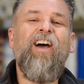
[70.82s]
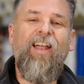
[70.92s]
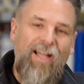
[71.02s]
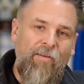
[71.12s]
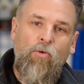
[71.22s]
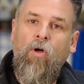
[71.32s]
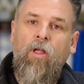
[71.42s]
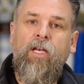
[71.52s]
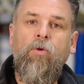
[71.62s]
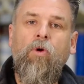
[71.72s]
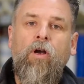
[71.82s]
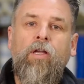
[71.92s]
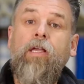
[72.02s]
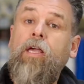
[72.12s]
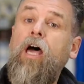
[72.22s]
Got to have quality
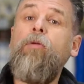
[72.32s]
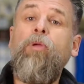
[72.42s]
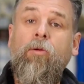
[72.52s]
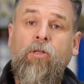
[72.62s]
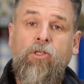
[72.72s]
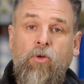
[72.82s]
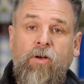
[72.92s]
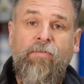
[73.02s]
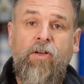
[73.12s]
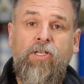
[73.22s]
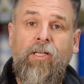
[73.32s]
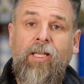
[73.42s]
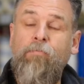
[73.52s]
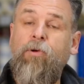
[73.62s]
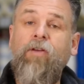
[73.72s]
work, got to be able to do it
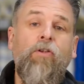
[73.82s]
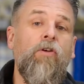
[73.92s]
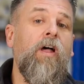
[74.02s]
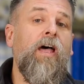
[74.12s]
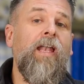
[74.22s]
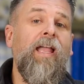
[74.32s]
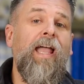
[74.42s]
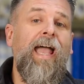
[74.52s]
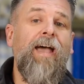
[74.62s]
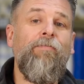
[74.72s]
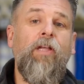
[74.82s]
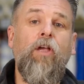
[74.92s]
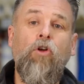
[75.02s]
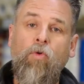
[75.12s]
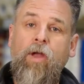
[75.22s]
efficiently, but if you're not having
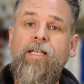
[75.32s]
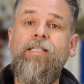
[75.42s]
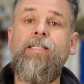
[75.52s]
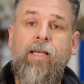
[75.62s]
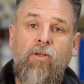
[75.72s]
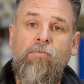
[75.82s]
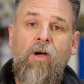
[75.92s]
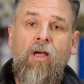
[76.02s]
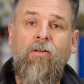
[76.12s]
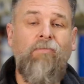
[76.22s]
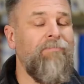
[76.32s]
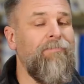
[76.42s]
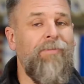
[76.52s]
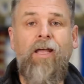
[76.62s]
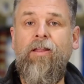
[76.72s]
a great sales model,
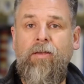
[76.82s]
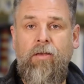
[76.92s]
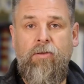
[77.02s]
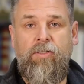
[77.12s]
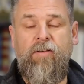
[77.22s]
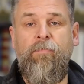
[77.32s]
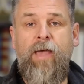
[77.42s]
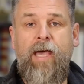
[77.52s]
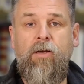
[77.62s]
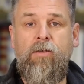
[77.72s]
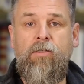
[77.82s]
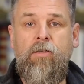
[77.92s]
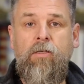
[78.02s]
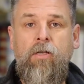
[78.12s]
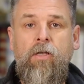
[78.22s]
none of the other stuff
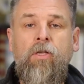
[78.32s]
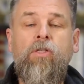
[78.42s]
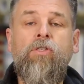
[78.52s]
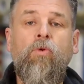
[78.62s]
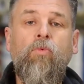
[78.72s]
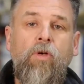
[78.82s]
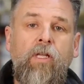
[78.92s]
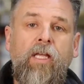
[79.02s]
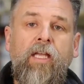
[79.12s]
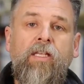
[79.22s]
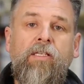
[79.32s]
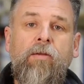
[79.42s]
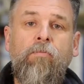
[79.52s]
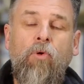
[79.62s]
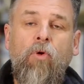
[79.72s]
matters. So really, it's
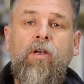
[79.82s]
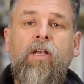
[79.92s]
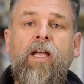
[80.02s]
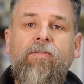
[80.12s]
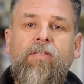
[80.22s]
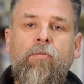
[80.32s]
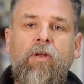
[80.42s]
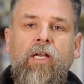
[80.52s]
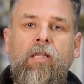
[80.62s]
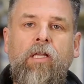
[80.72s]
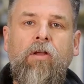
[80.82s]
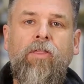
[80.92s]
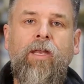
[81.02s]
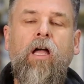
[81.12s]
important to have somebody in there that